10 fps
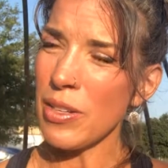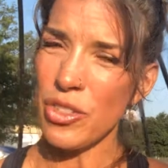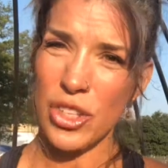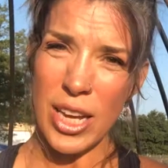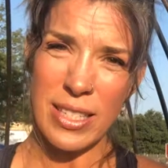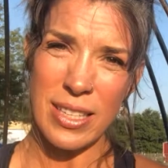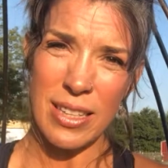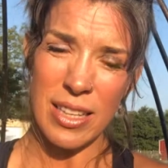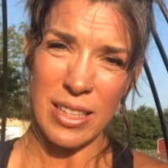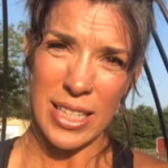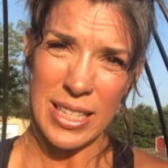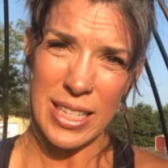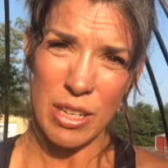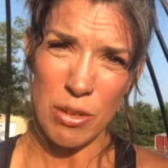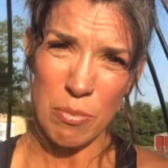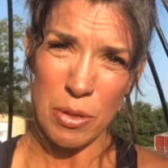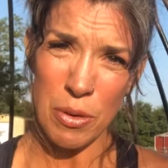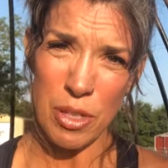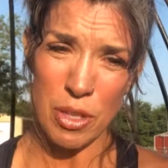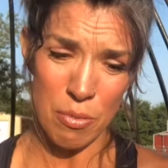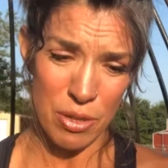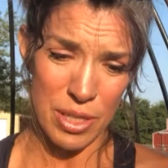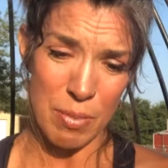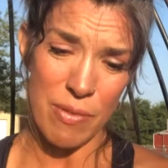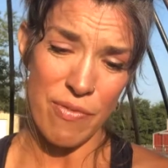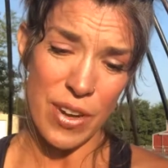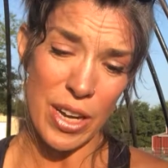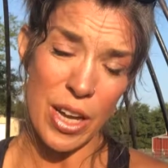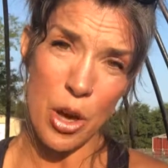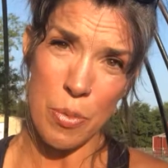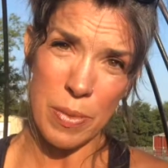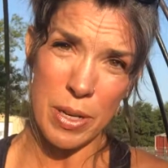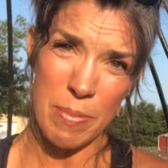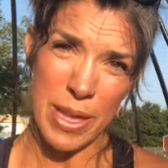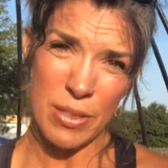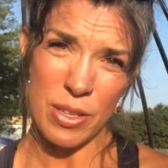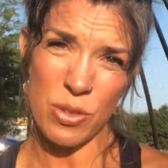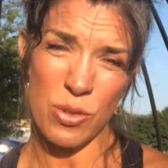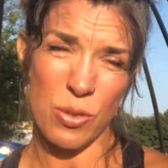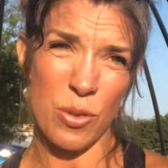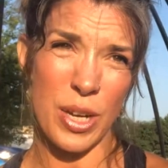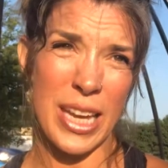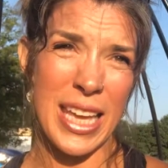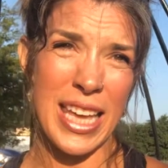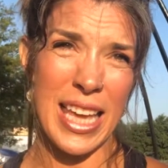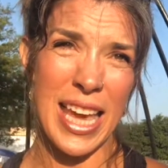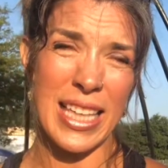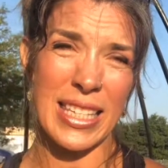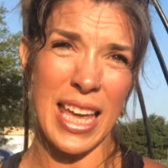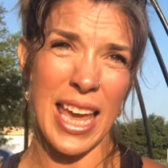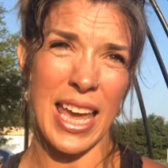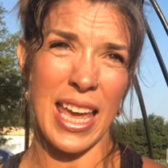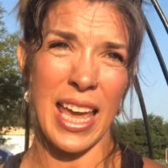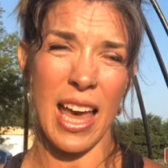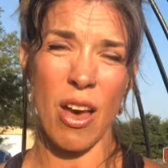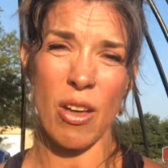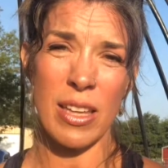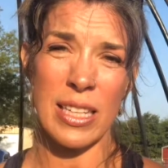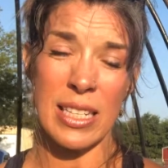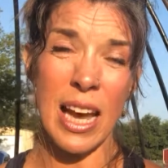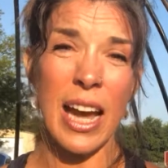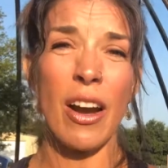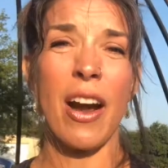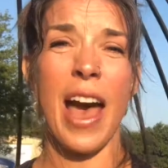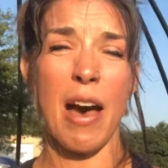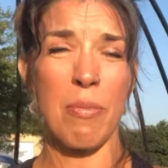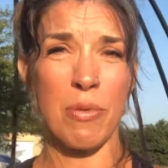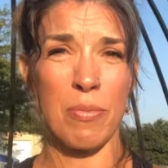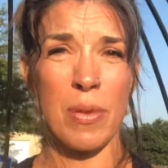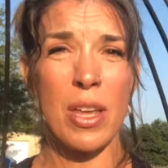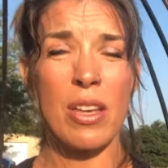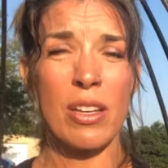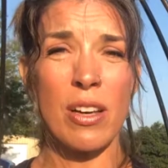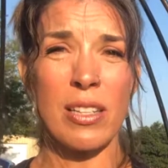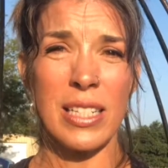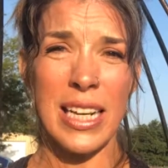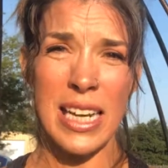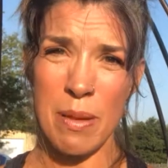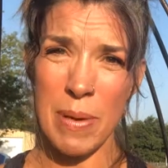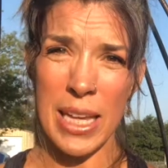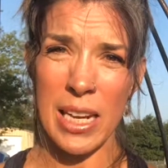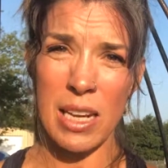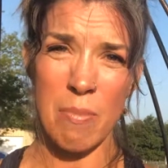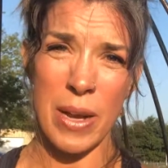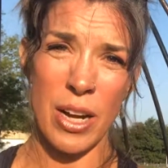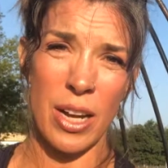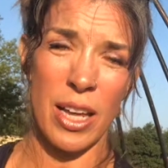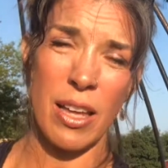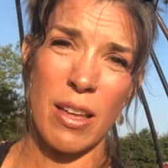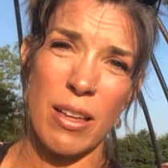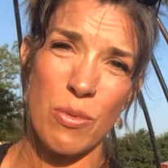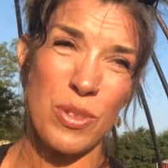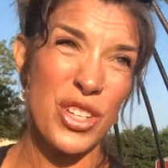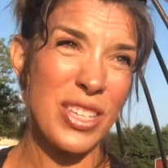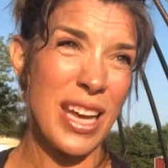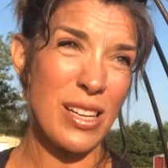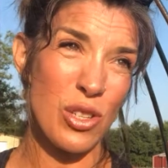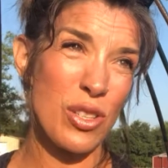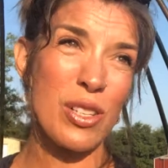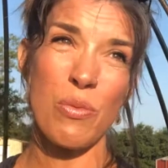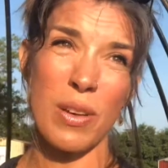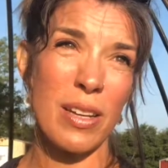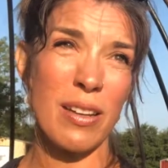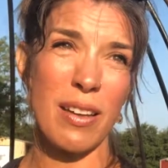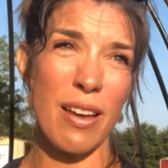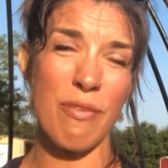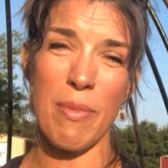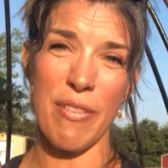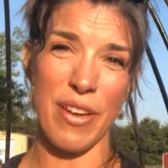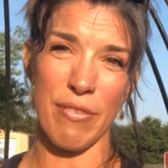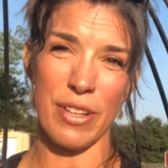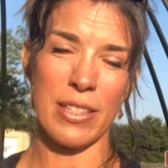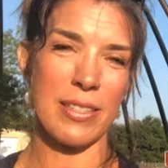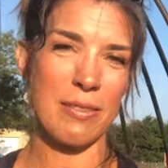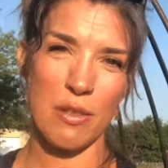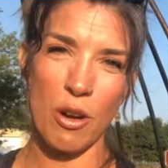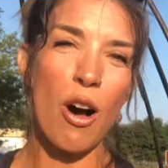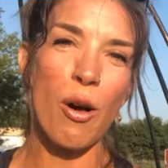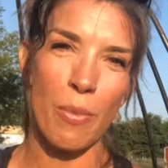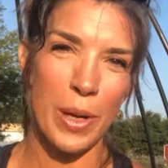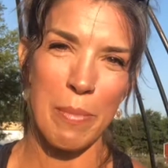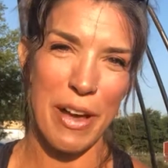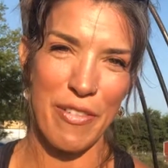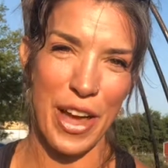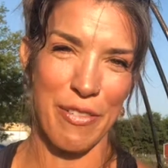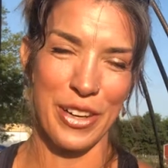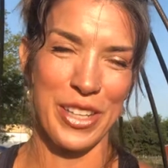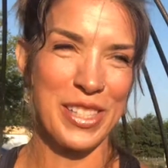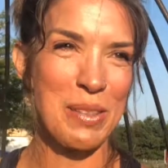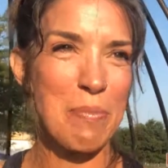Justin, the lead singer of Blue October, has been very open about this story. He has an entire album called Any Man in America, which is actually one of my favorites, or all one of my favorites.